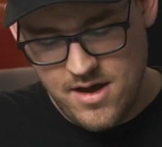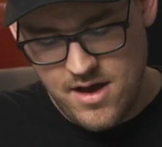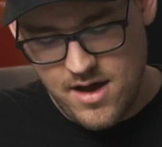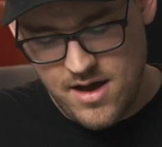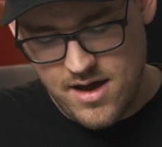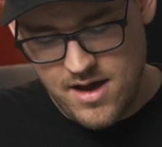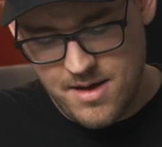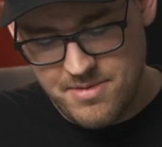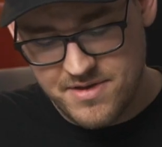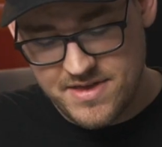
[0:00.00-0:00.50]

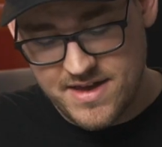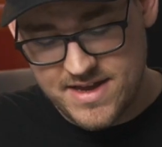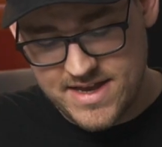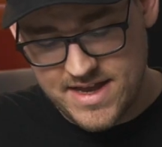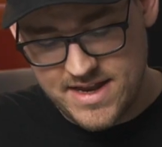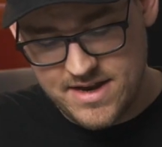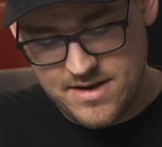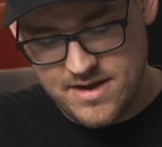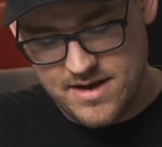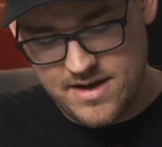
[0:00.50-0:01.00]
But they
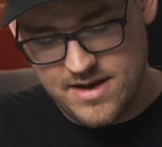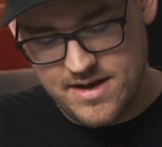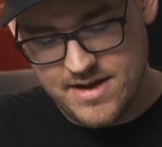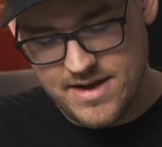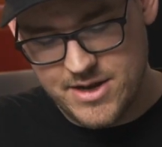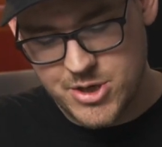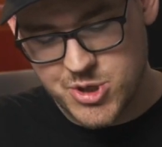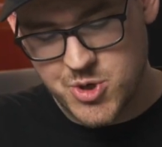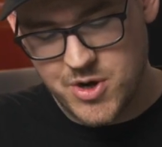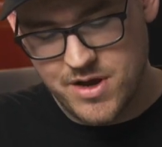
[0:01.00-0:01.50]
did
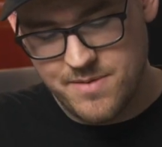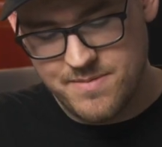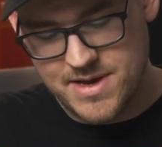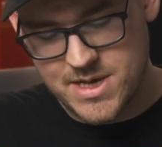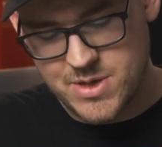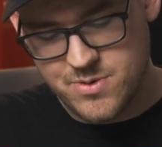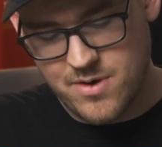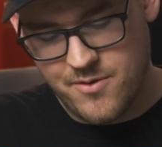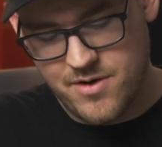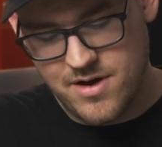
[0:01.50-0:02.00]
intrigue me,
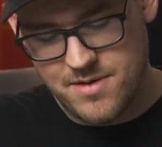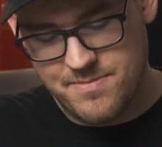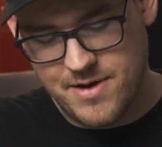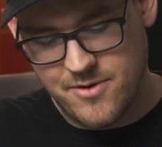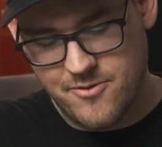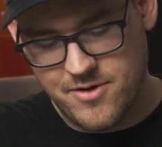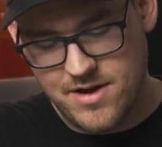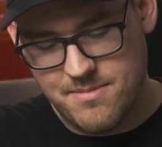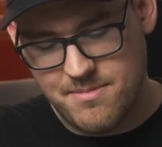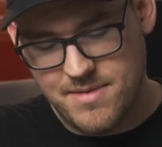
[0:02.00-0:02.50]
so I wanted to pick
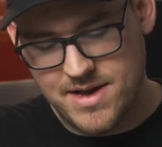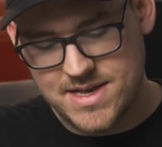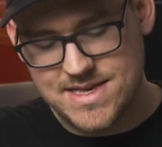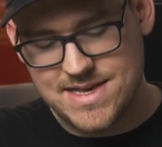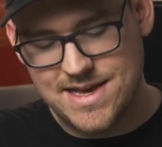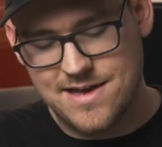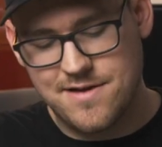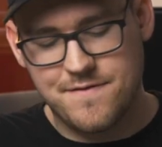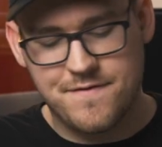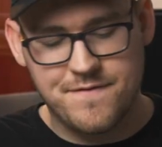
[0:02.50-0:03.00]
one up
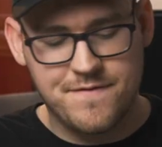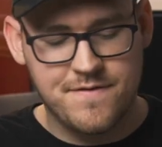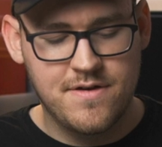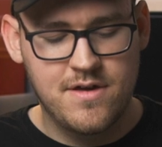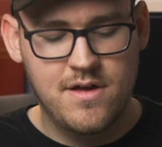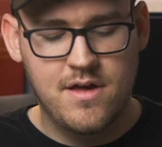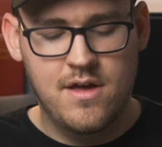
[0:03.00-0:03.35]
myself.